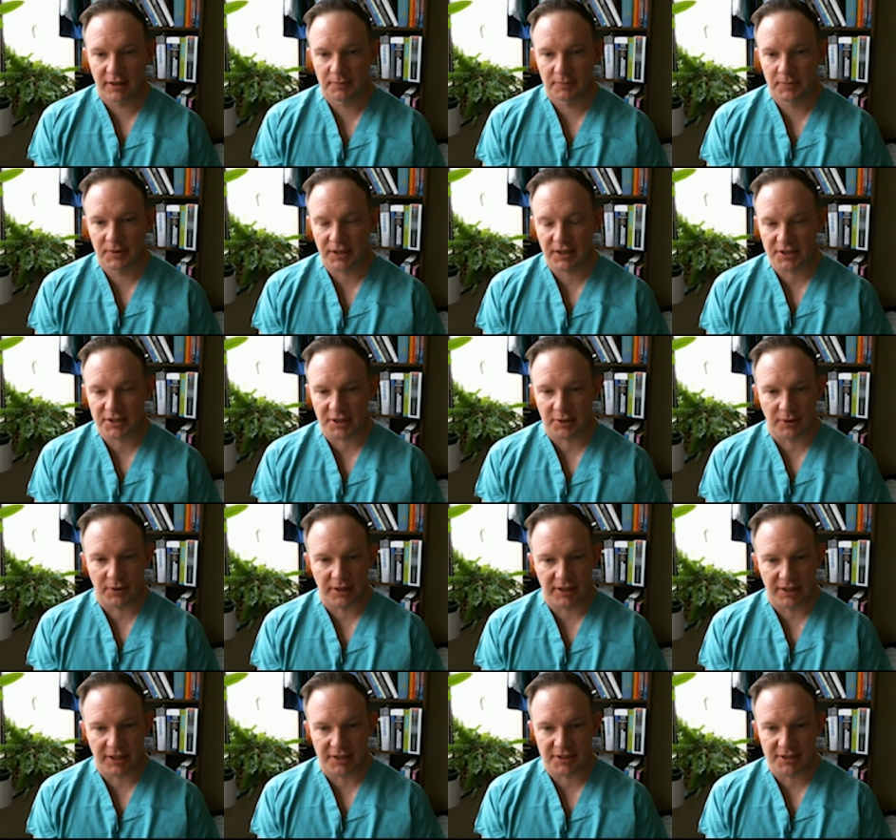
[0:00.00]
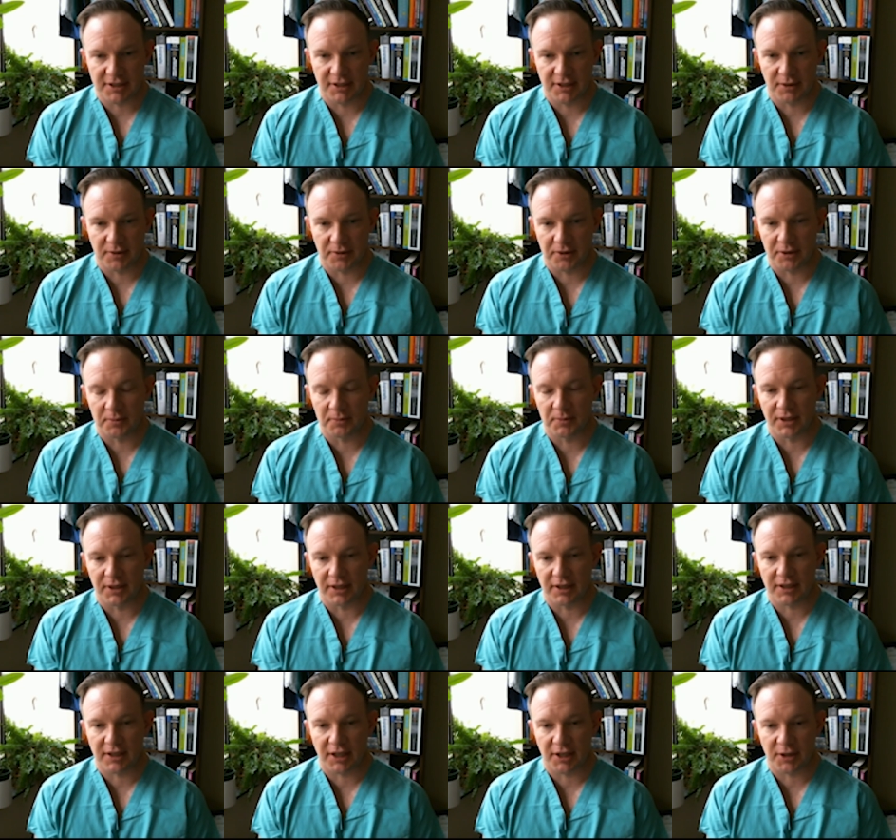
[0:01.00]
because I want to get to know them, and
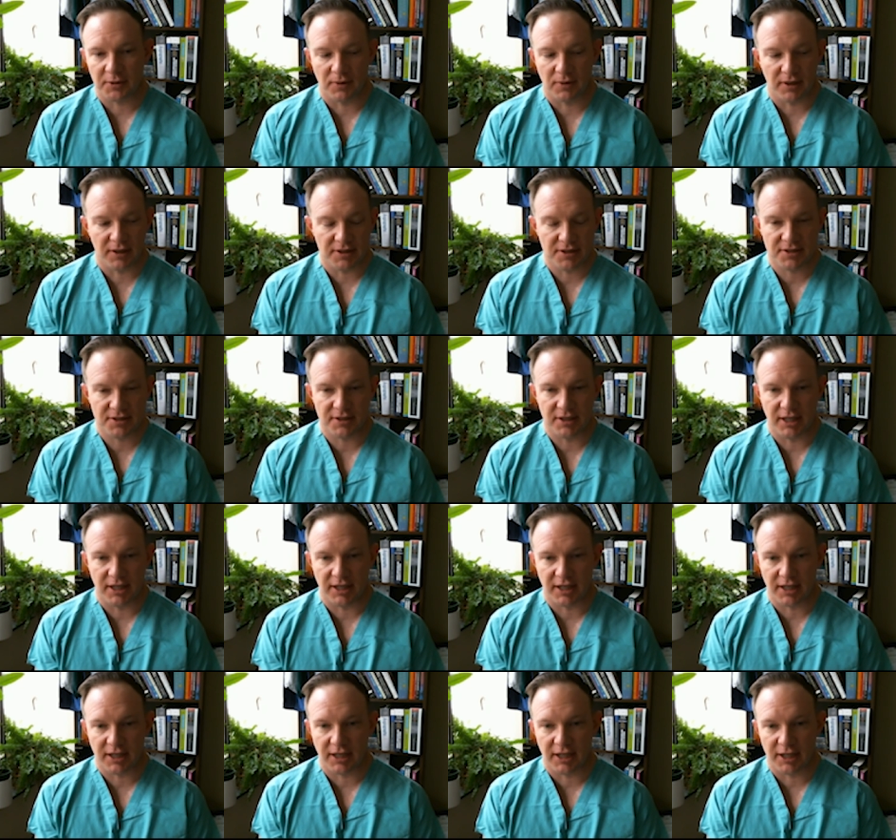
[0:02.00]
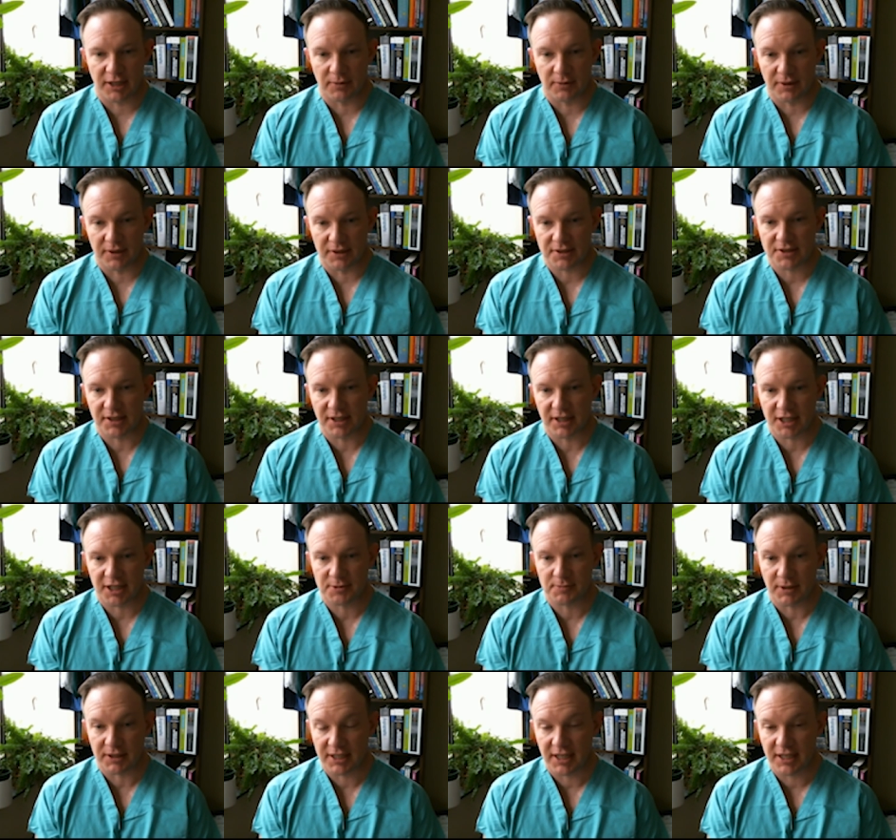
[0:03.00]
I kind of want to set
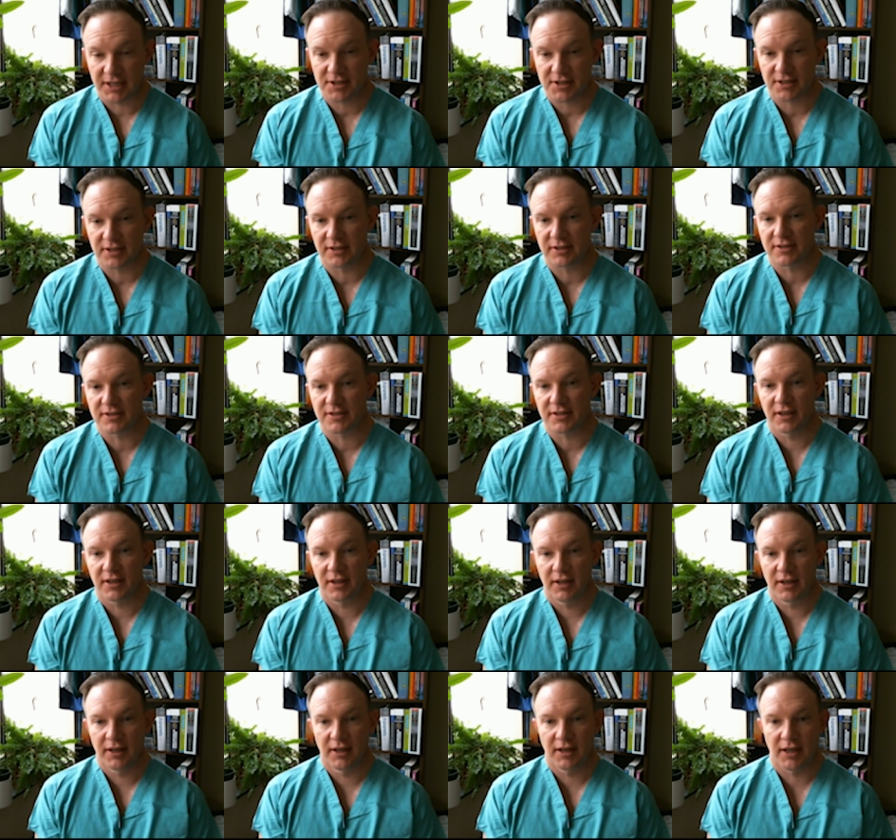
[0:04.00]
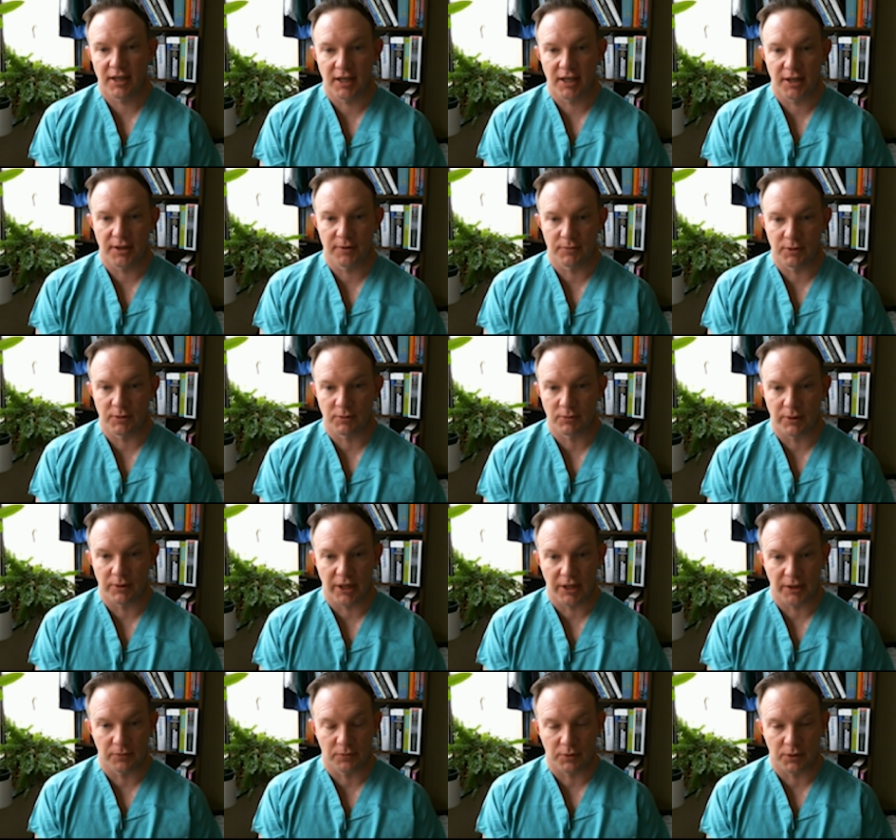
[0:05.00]
expectations, and we
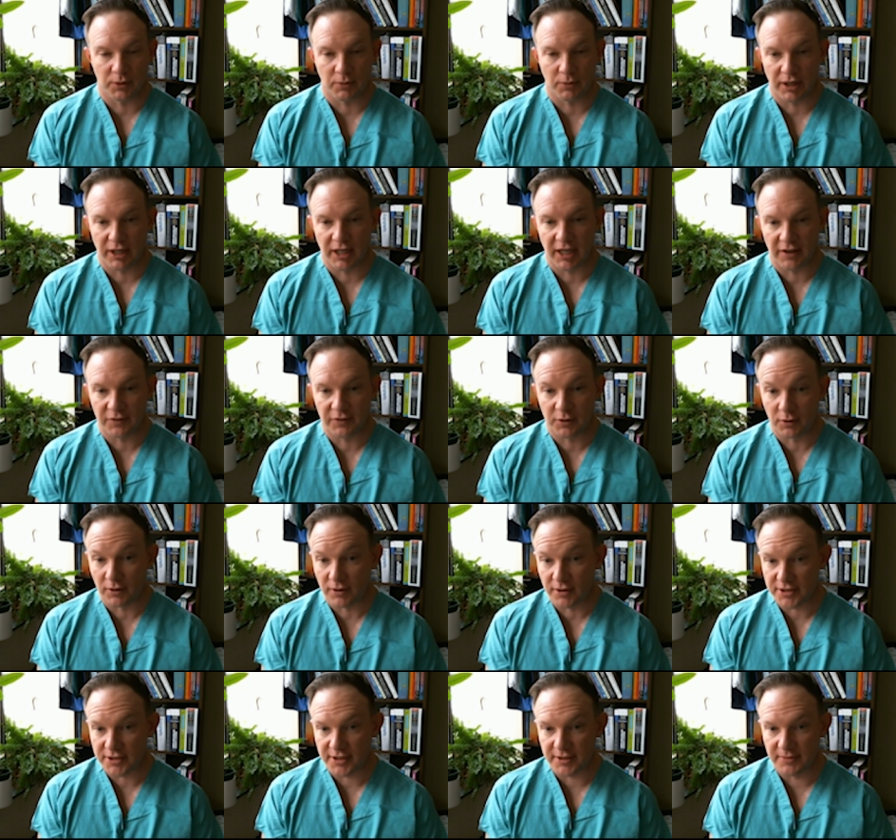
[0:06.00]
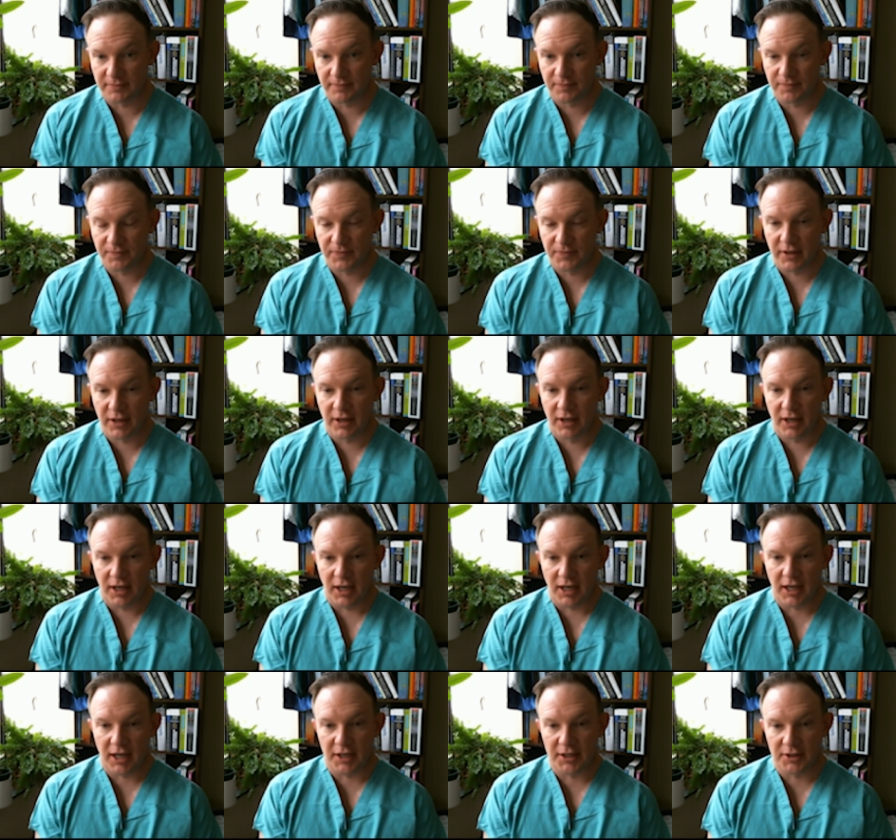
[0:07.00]
want to have goals.
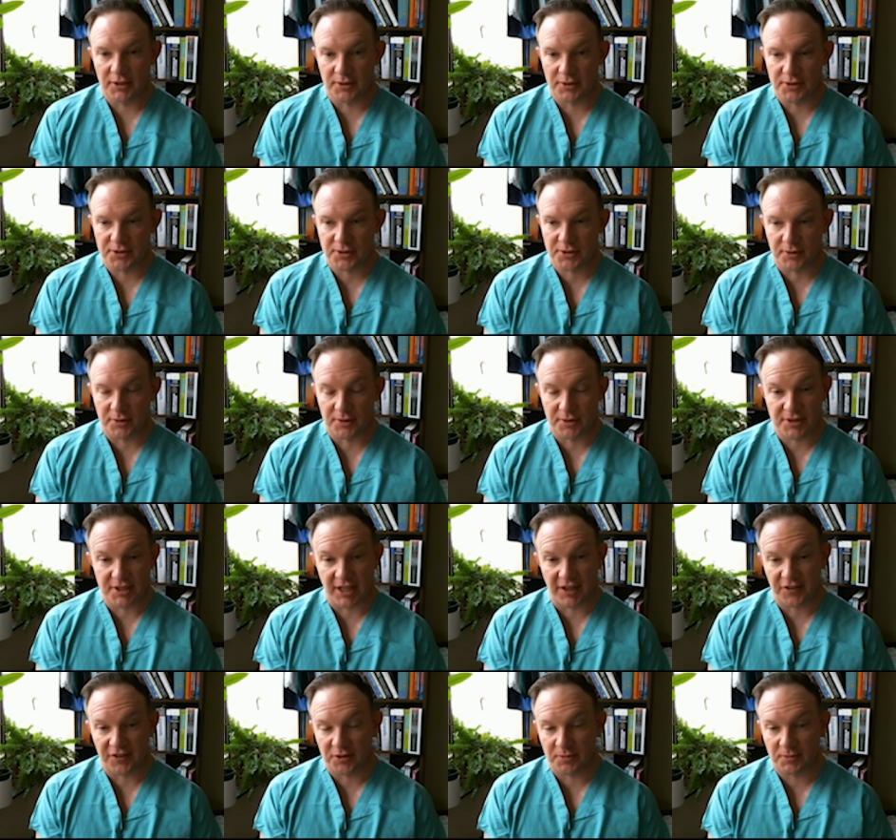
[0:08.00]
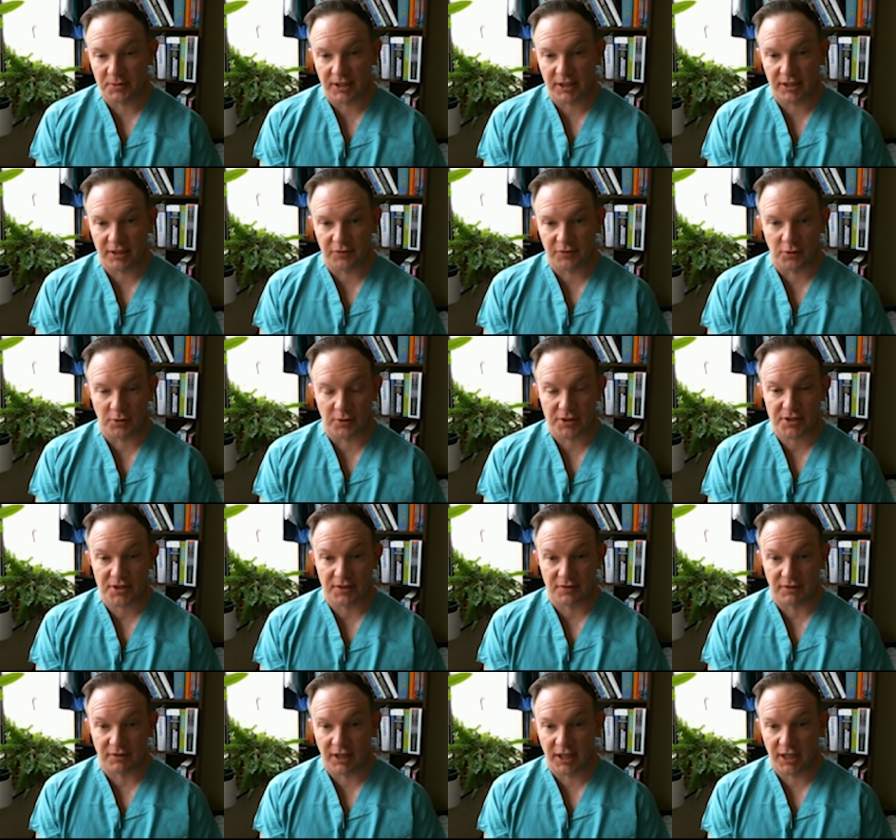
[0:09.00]
And those goals have to be, of course,
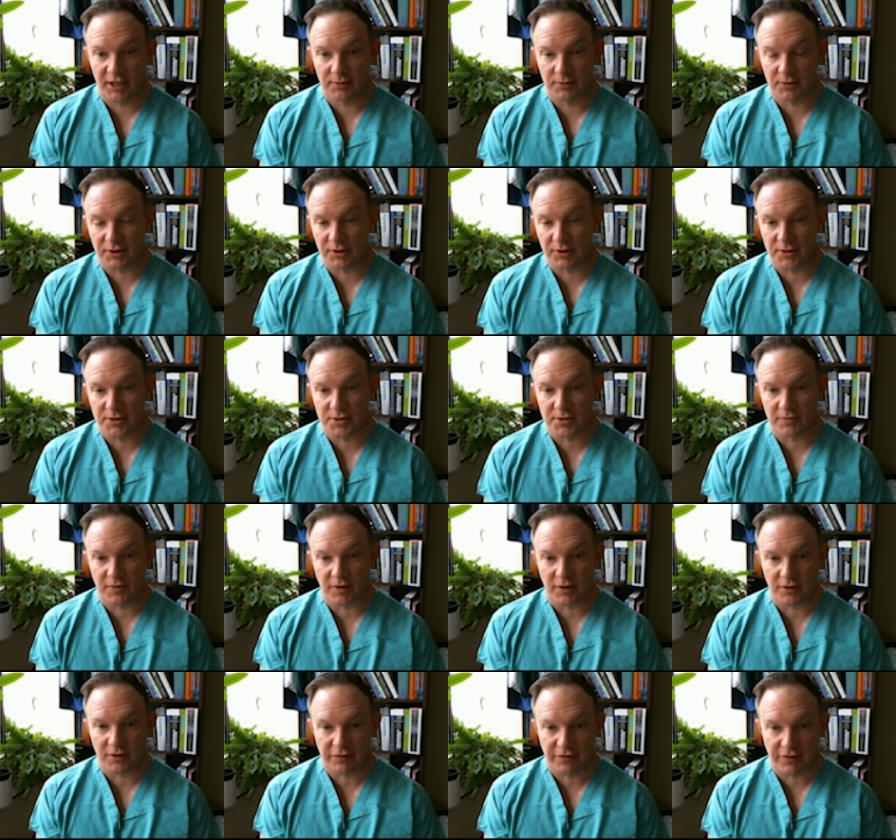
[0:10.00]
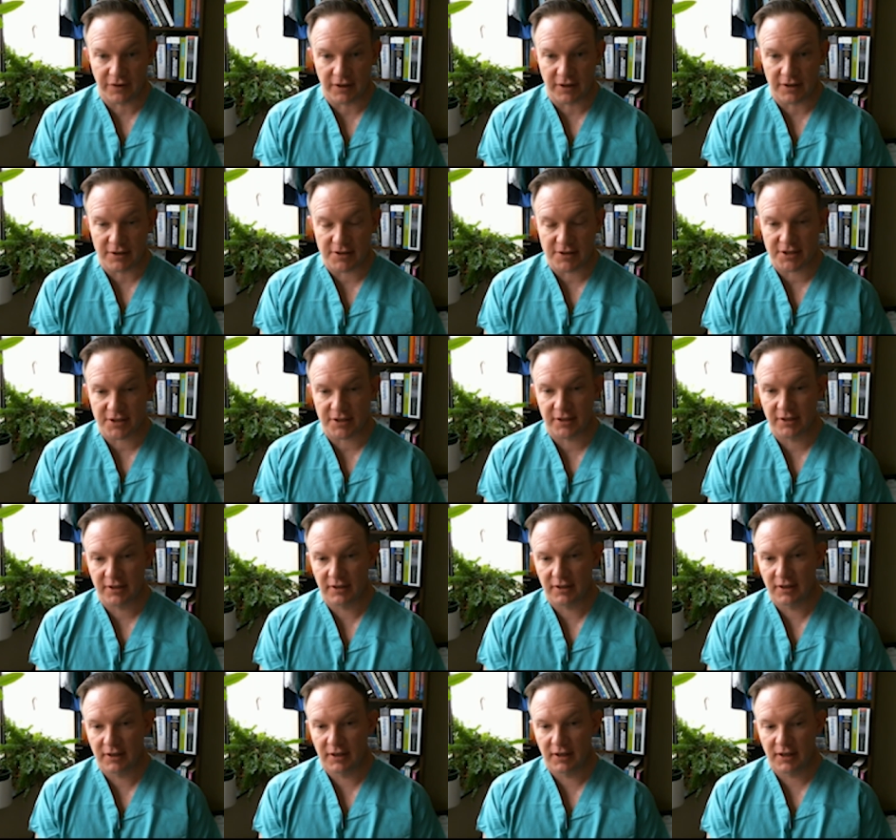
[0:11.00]
in line with those of our referrers,
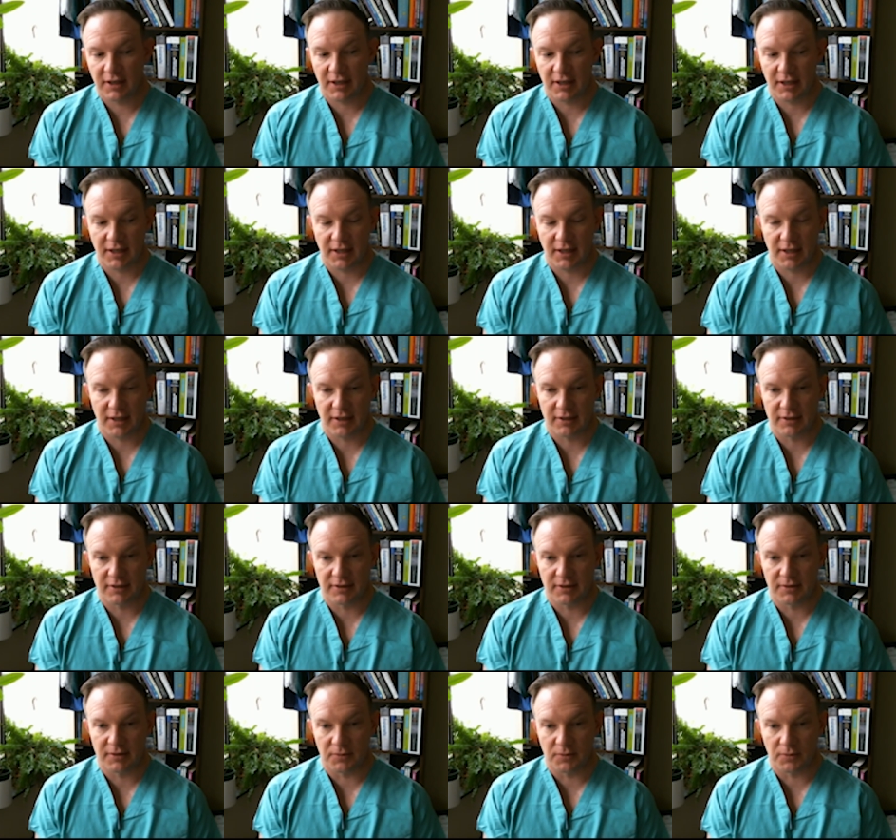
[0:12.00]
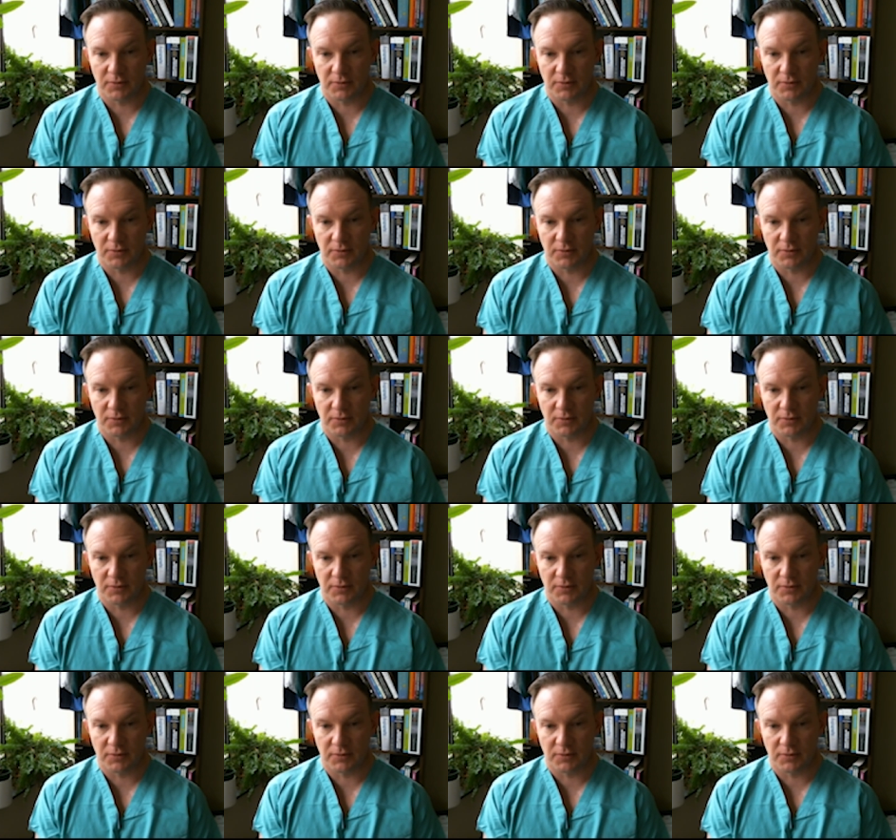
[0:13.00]
and